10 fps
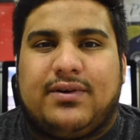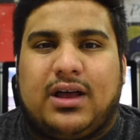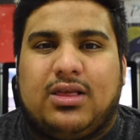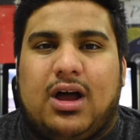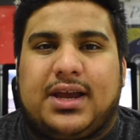
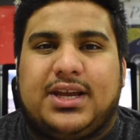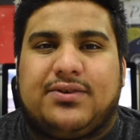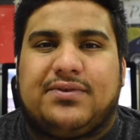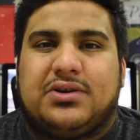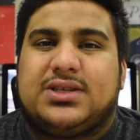unlocking your
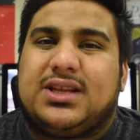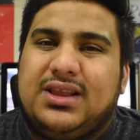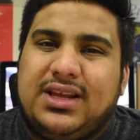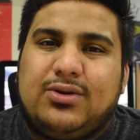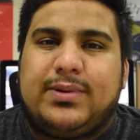phone is a
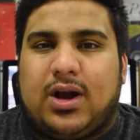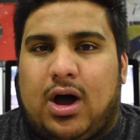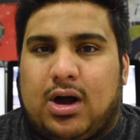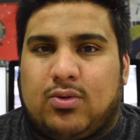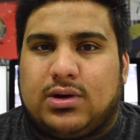little bit
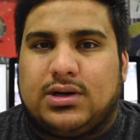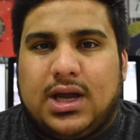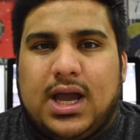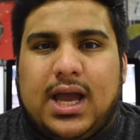awkward.